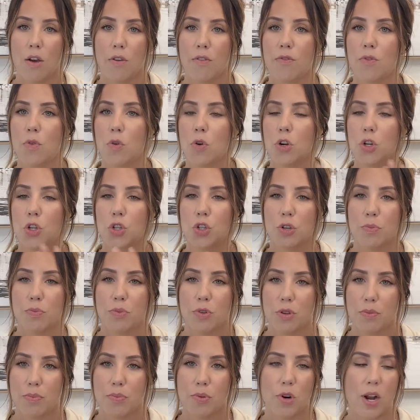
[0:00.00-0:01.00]
for triple
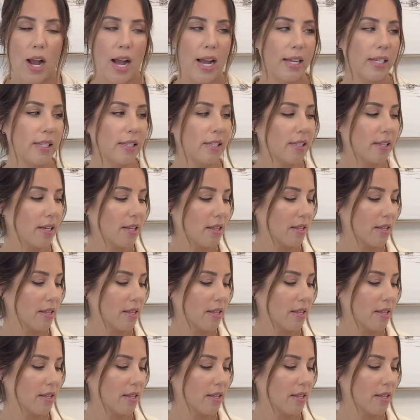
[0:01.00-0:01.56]
the price.